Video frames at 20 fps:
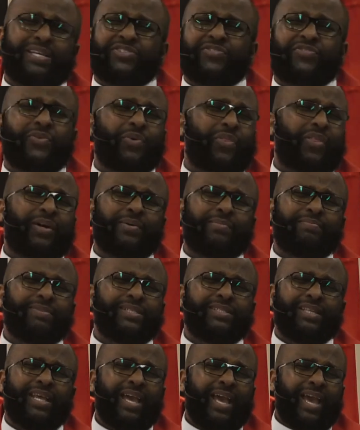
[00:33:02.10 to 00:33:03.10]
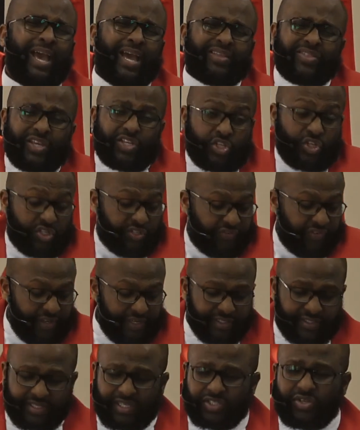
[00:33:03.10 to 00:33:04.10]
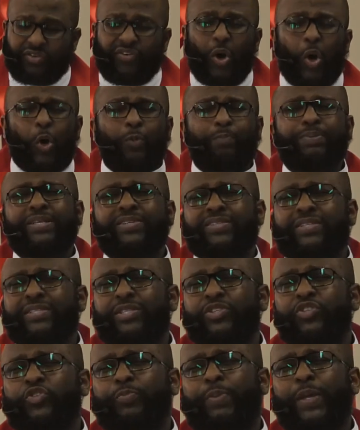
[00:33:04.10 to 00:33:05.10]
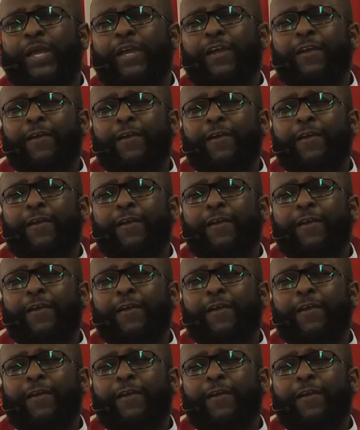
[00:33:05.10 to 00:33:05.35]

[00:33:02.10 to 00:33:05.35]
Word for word: for them and and they just feel a sense of hopeless and despair